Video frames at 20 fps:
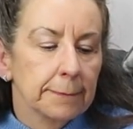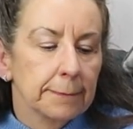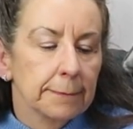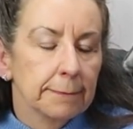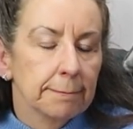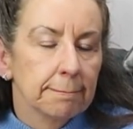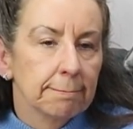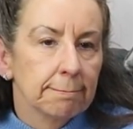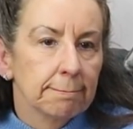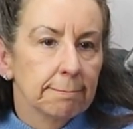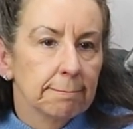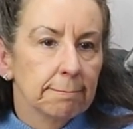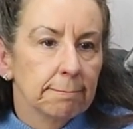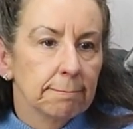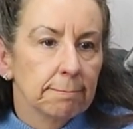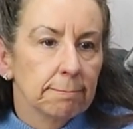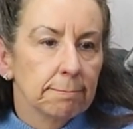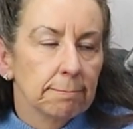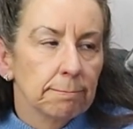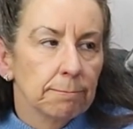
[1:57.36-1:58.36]

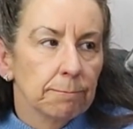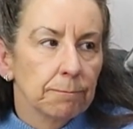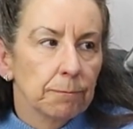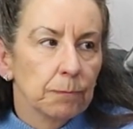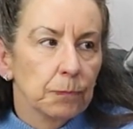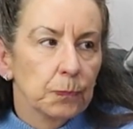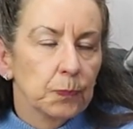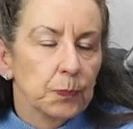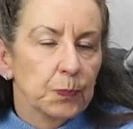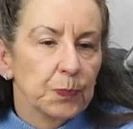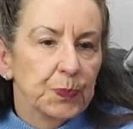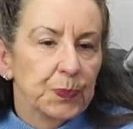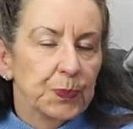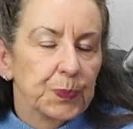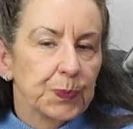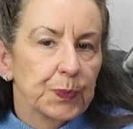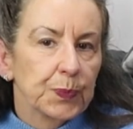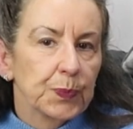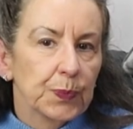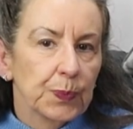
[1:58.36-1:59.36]

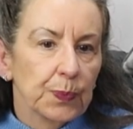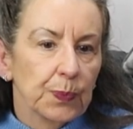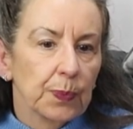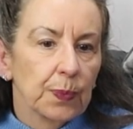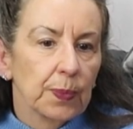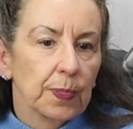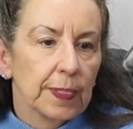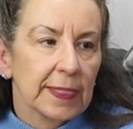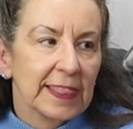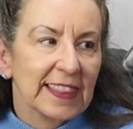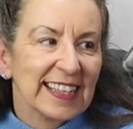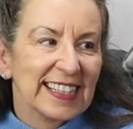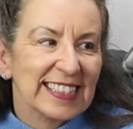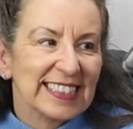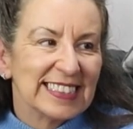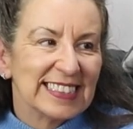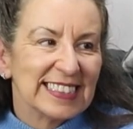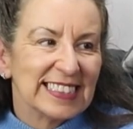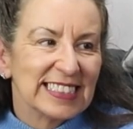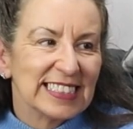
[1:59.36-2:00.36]

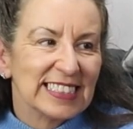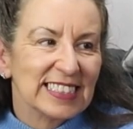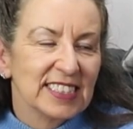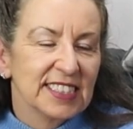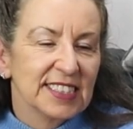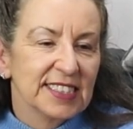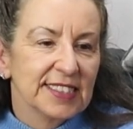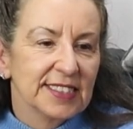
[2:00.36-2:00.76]
(silent)